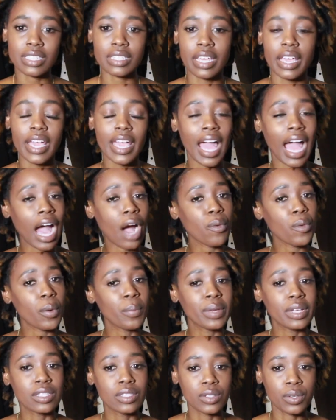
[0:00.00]
today I will
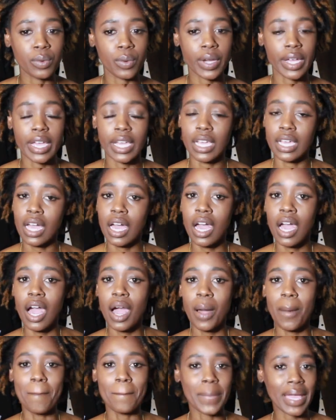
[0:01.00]
be doing
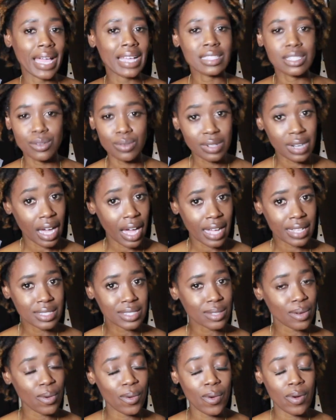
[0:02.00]
bantu
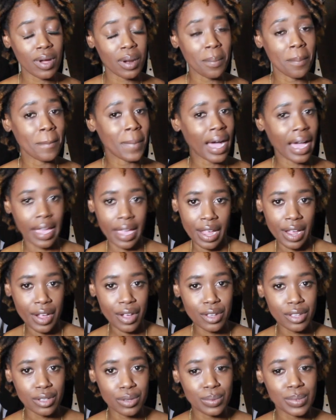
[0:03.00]
knots on my
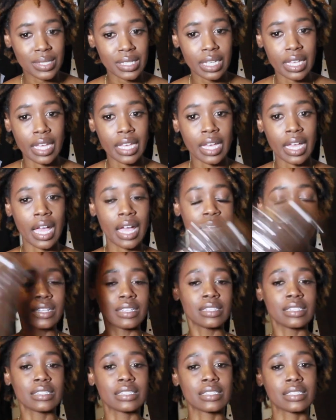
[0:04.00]
hair using
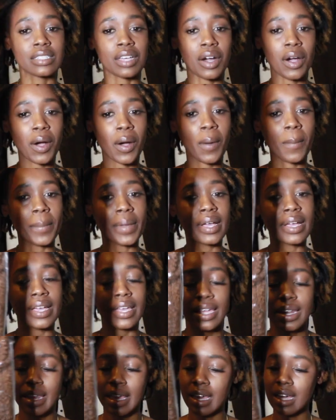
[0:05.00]
some
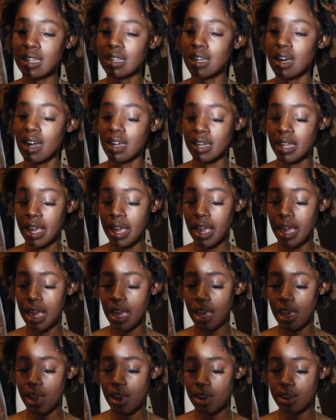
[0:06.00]
Kanenkalon
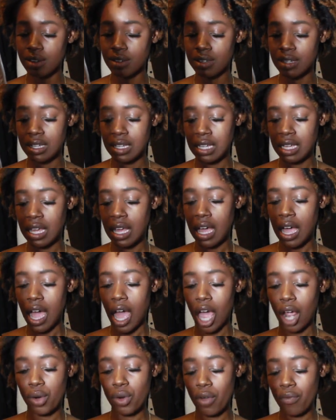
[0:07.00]
hair.
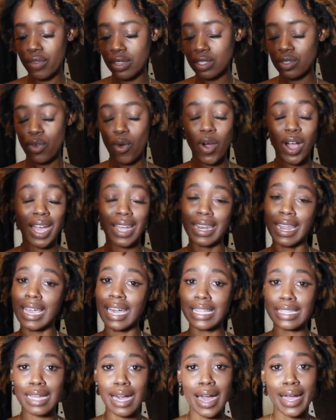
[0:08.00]
I don't know if it's called
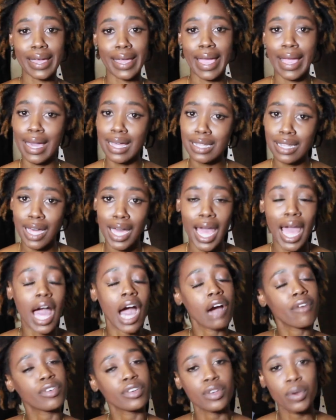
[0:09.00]
Kanenkalon, Kankalon,
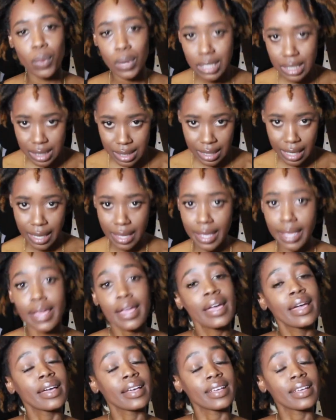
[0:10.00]
however you want to say it